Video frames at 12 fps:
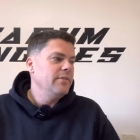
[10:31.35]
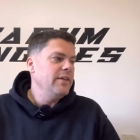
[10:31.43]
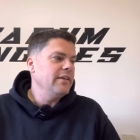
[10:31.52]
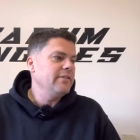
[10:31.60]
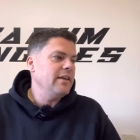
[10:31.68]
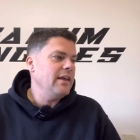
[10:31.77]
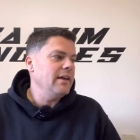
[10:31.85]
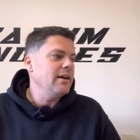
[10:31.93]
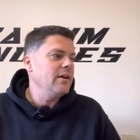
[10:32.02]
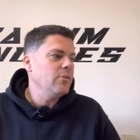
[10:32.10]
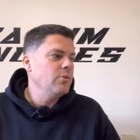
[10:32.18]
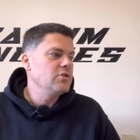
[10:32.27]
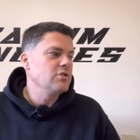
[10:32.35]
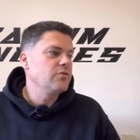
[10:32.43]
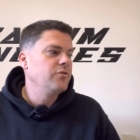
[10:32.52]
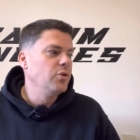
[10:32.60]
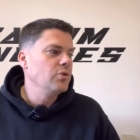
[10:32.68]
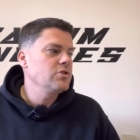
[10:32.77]
this here, we're just
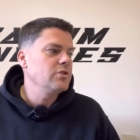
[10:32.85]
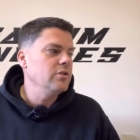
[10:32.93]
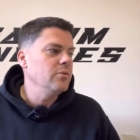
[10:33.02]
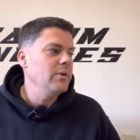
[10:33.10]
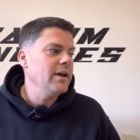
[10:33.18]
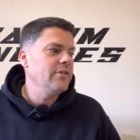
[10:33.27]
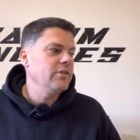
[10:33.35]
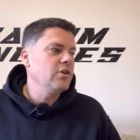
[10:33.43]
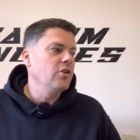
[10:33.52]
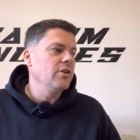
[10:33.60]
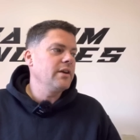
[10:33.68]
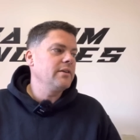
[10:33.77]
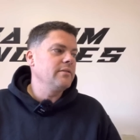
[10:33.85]
fortunate we haven't got